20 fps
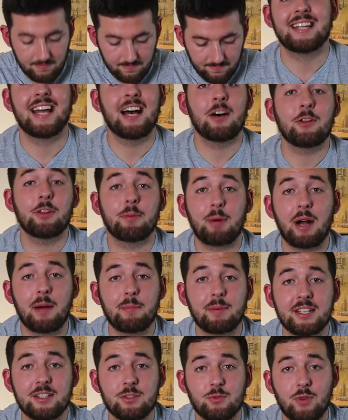Now the
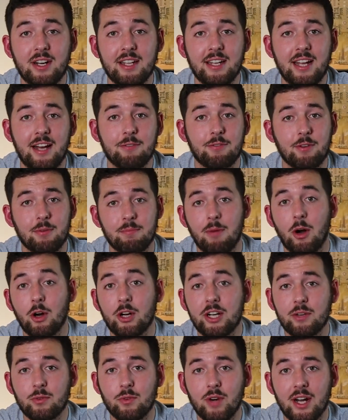property is rented out for
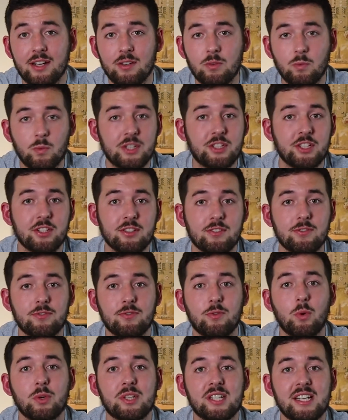market rent, which is
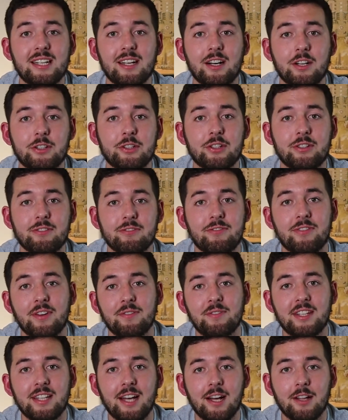
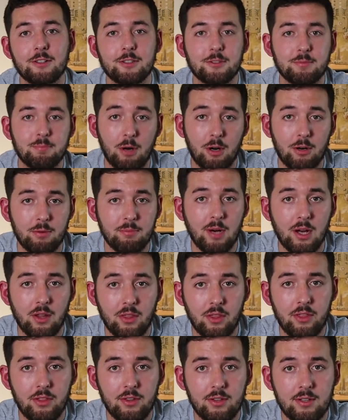$1,450 per
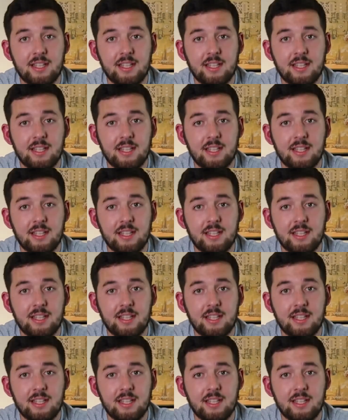month.